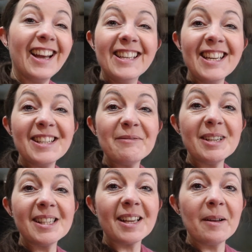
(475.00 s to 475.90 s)
I need to
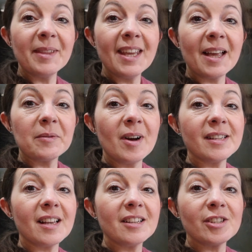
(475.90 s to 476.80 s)
whisk up the egg
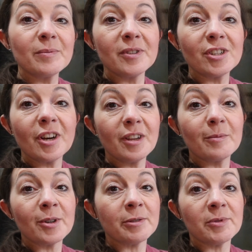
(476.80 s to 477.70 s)
whites. I just want to show you
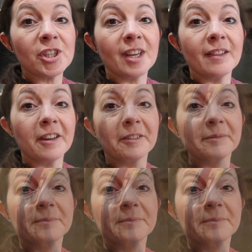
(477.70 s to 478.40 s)
the washing machine though.